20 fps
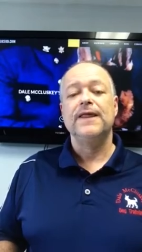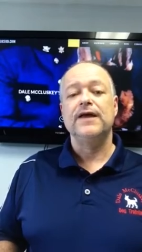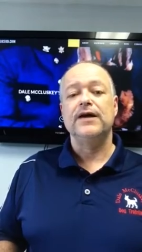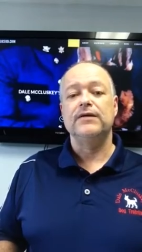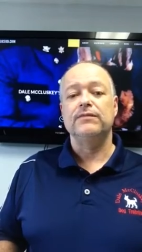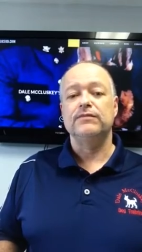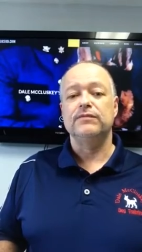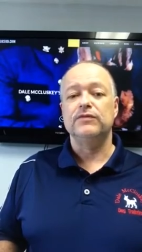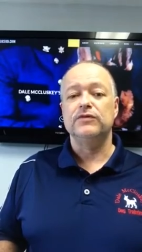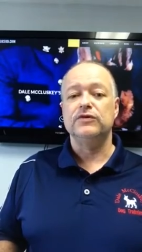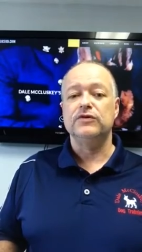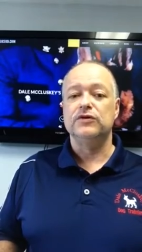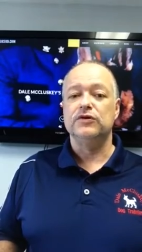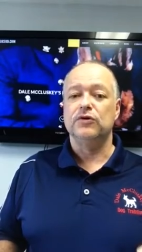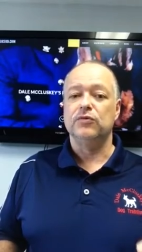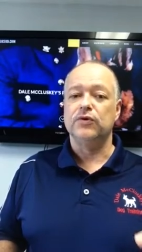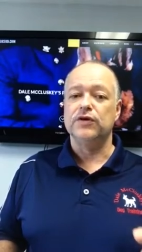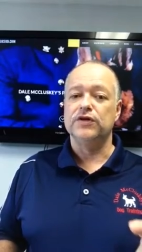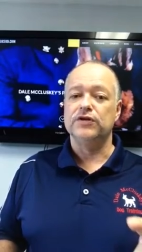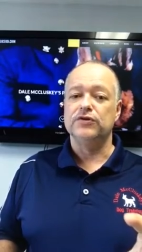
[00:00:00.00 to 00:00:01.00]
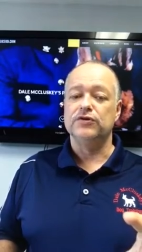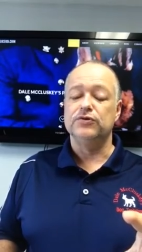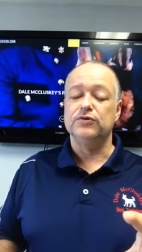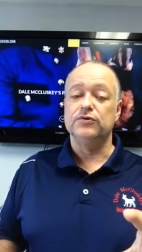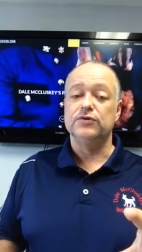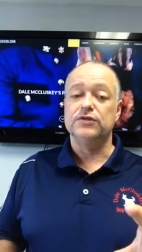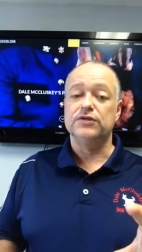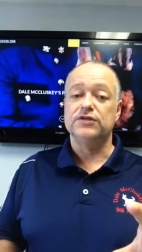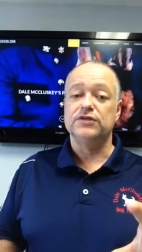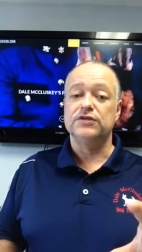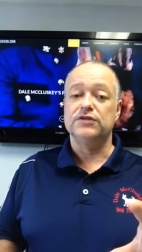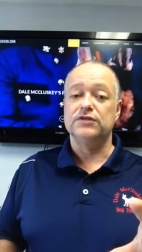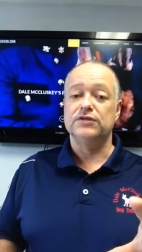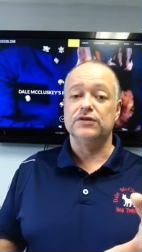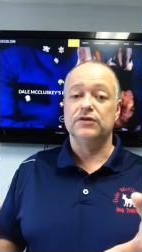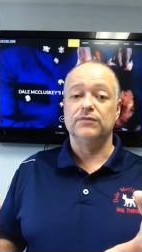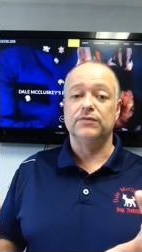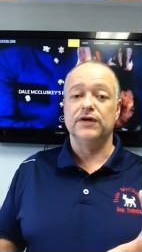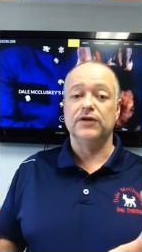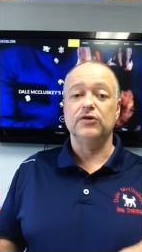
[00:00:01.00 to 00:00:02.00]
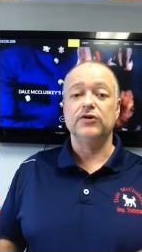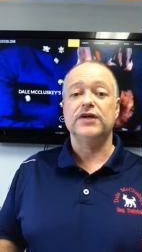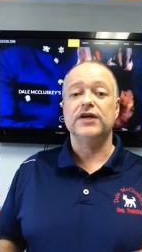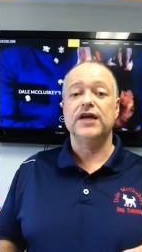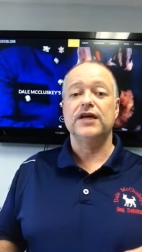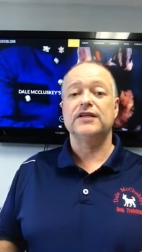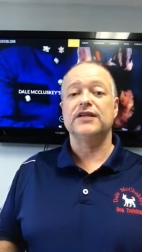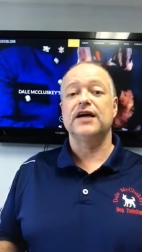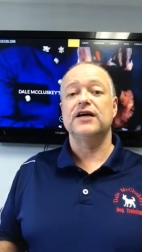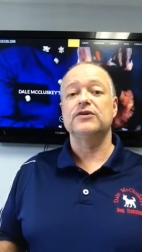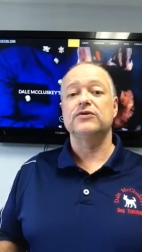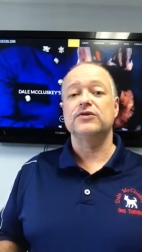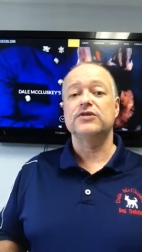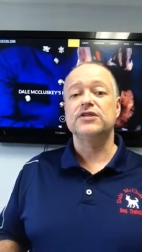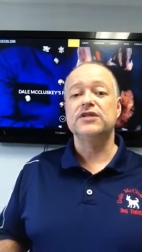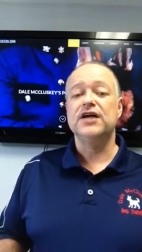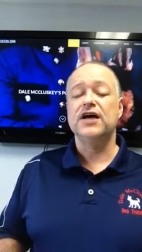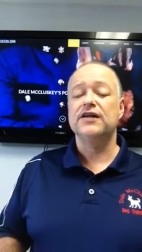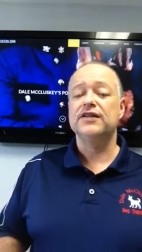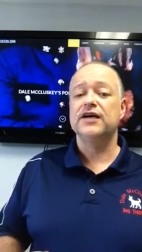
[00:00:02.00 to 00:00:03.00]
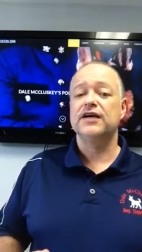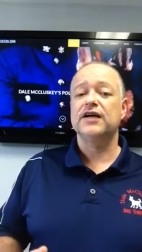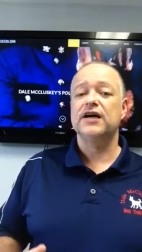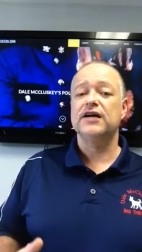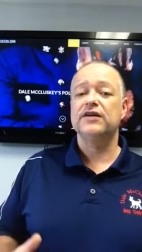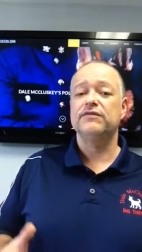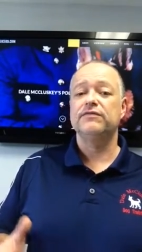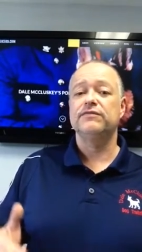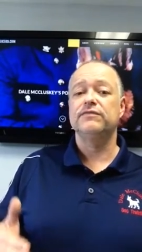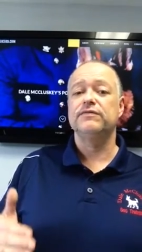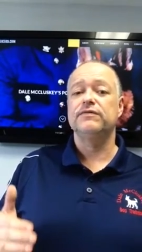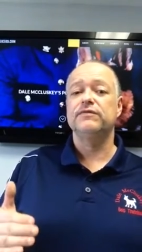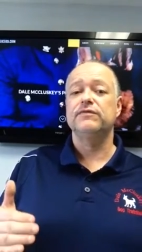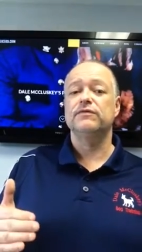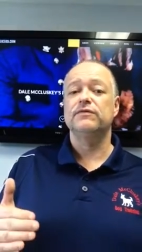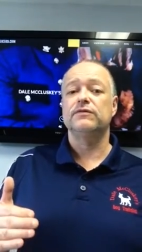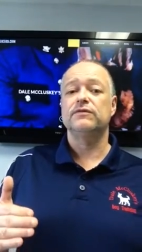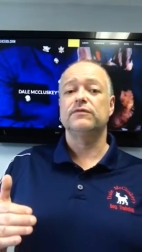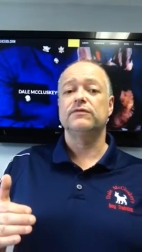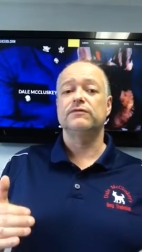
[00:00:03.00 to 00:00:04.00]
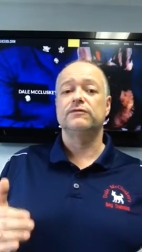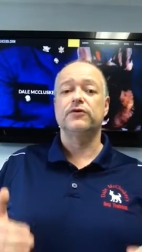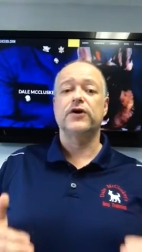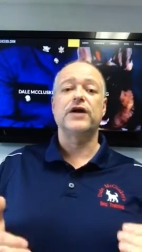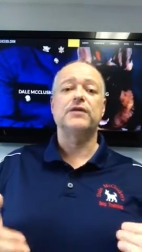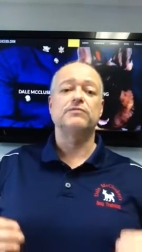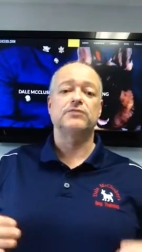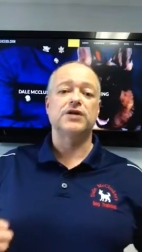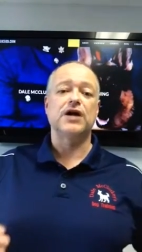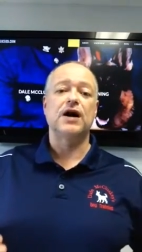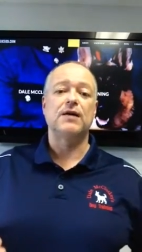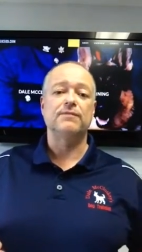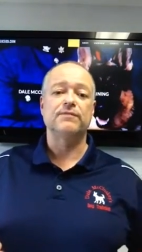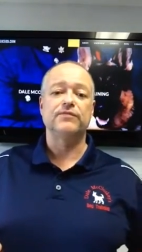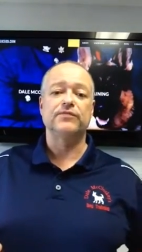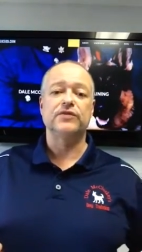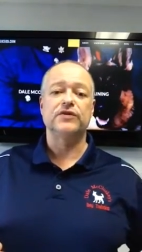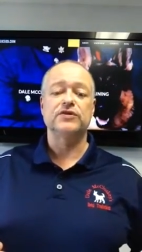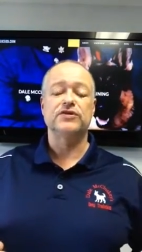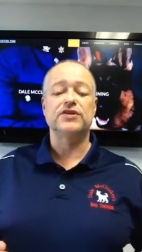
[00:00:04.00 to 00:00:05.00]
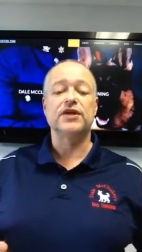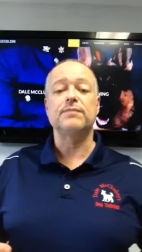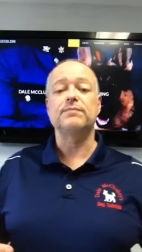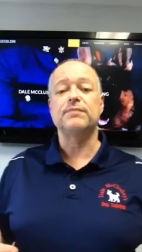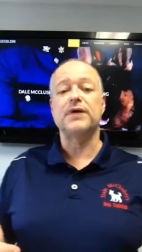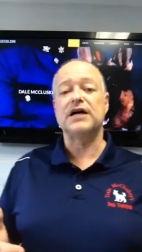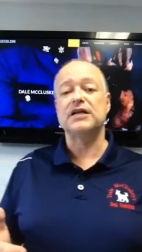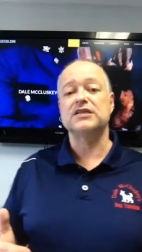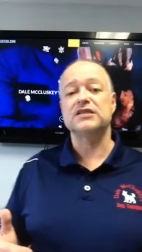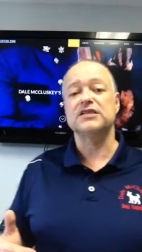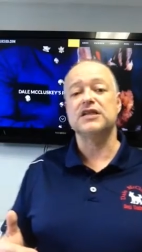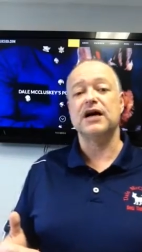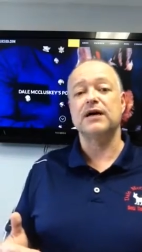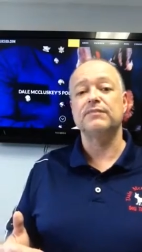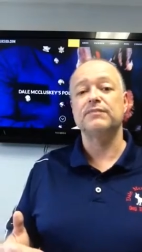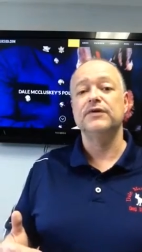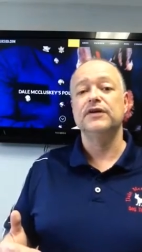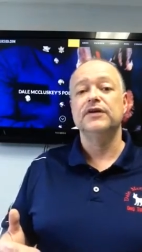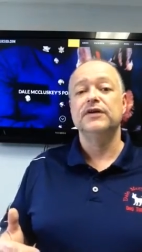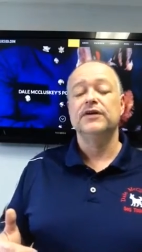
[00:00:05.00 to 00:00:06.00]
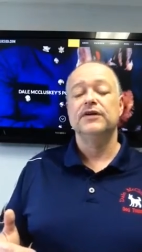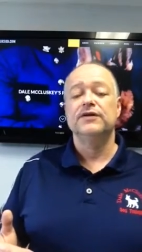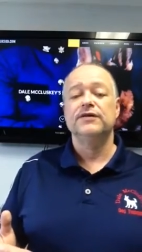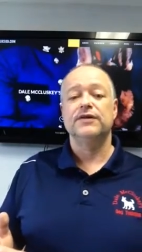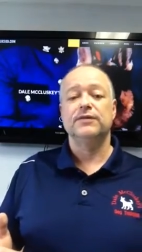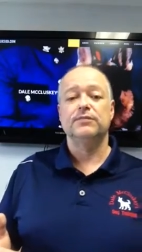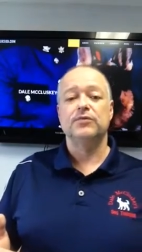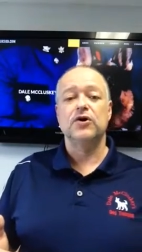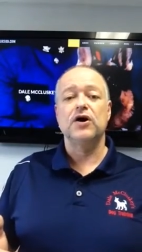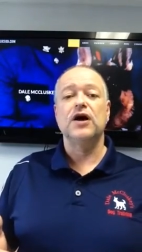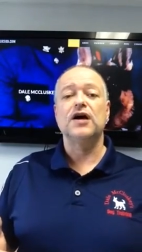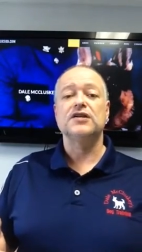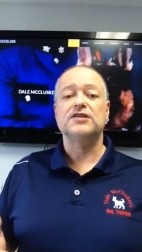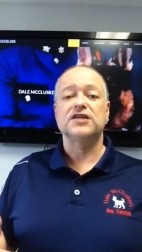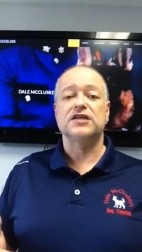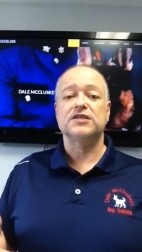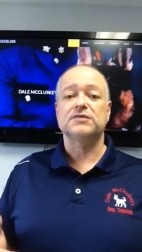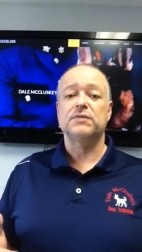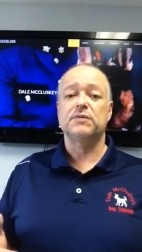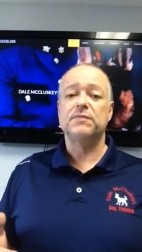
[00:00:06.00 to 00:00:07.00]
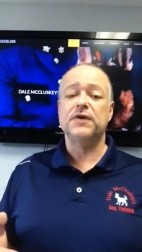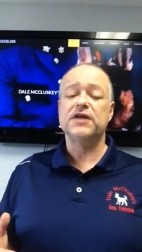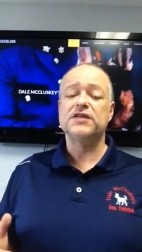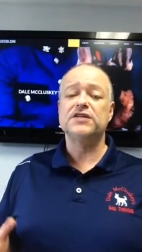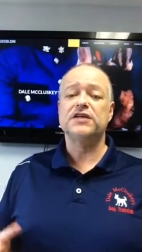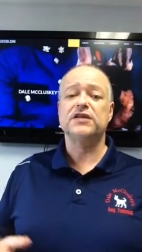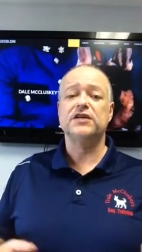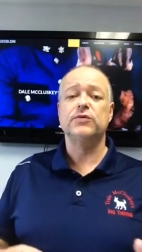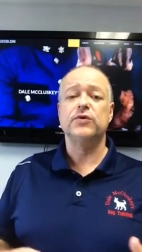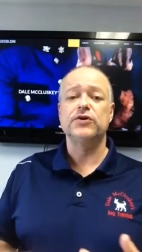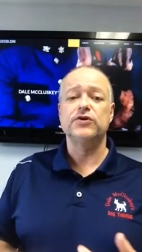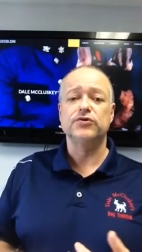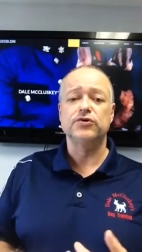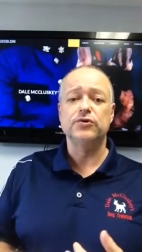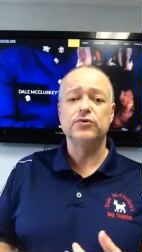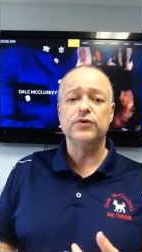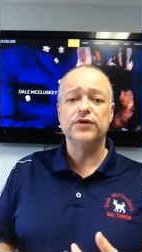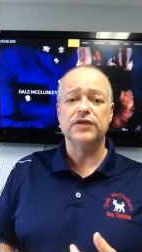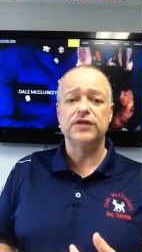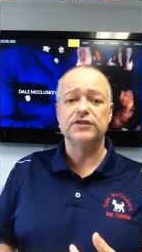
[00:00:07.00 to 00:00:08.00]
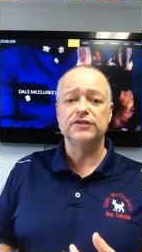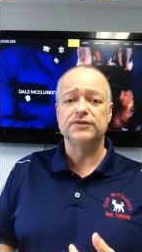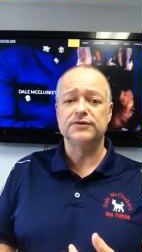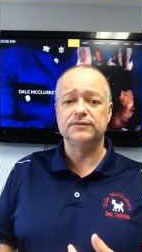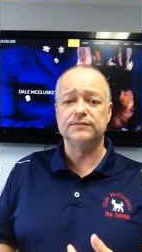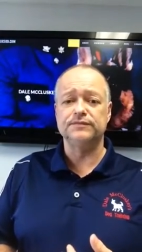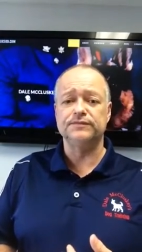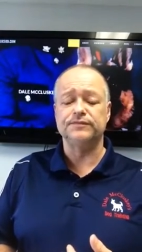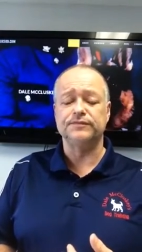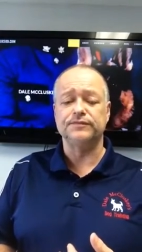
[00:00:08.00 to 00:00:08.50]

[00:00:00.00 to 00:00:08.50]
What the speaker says: and what you do is by looking at that, you'll see how that kind of frames up step by step the process. But basically, what you're doing is